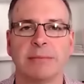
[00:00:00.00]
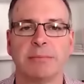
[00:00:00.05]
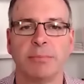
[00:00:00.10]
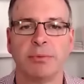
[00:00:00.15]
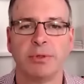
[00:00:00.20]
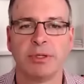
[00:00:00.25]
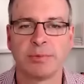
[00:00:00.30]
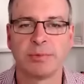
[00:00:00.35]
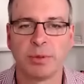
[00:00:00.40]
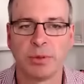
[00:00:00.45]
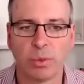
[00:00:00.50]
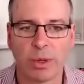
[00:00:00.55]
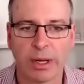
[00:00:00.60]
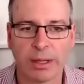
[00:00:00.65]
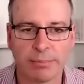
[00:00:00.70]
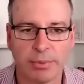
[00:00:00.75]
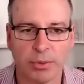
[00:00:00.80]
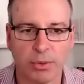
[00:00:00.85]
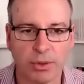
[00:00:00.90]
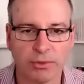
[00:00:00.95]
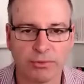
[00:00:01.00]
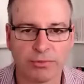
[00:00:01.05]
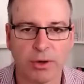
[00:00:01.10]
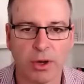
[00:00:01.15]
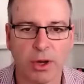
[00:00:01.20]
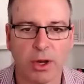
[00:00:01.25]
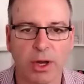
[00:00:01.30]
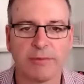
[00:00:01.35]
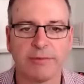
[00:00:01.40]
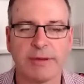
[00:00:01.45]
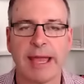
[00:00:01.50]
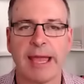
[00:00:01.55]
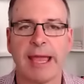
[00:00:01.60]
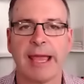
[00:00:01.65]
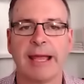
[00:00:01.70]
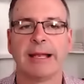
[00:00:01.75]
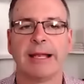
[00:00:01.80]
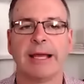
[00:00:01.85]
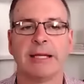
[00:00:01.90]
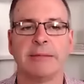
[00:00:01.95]
Brisbane 1.5%,
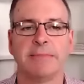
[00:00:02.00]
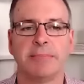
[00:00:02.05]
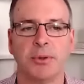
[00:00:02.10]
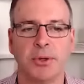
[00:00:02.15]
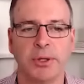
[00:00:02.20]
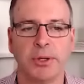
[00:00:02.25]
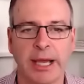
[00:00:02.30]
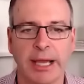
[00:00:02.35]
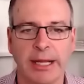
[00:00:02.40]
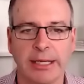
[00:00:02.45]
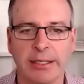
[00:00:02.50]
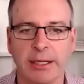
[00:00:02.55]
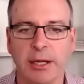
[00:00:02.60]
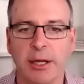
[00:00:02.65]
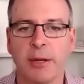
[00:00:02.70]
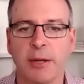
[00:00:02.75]
Adelaide 0.8%,